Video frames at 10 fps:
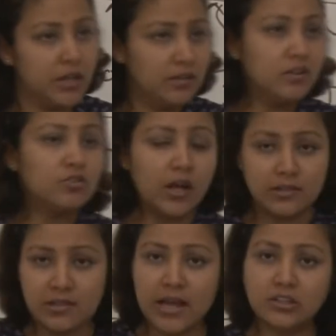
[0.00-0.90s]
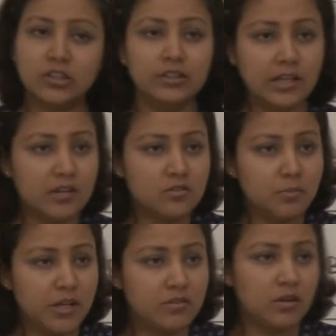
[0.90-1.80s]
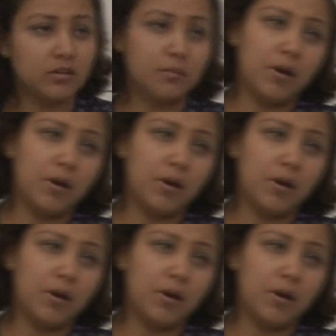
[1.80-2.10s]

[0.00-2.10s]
when the transaction takes place or the